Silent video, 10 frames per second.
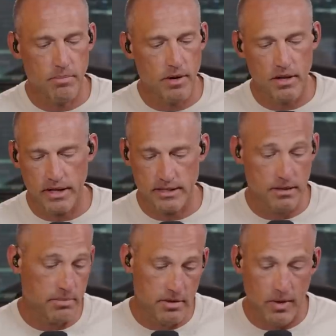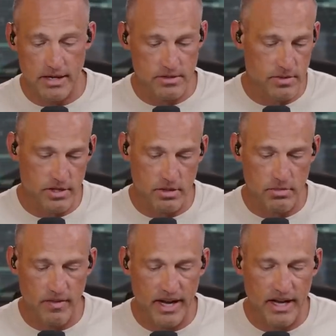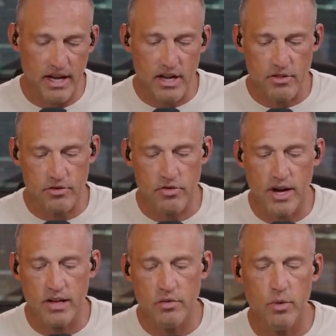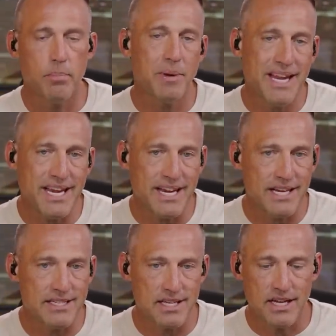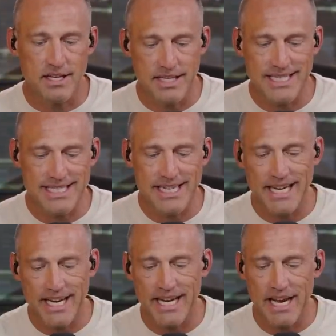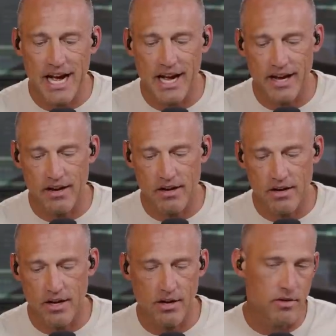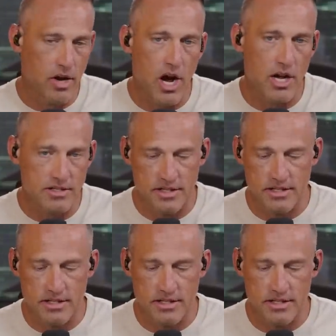uh, like I said, Budweiser with Dylan Mulvaney. They're trying to appease these DEI, you know, gods, these